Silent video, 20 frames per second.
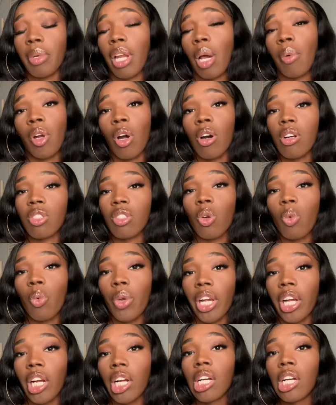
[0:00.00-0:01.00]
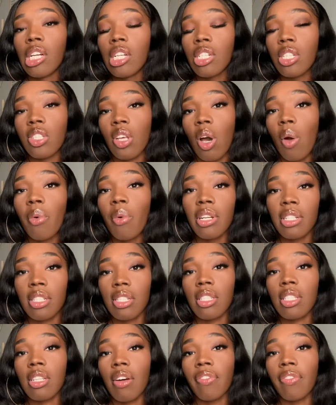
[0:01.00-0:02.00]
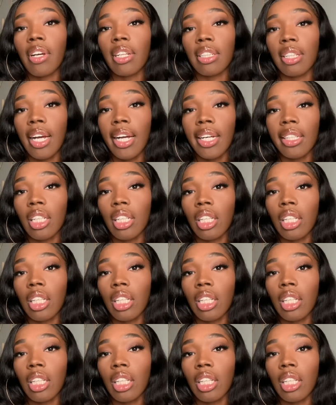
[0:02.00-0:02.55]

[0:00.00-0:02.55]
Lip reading: But I would also wear sun-ones and stuff like that,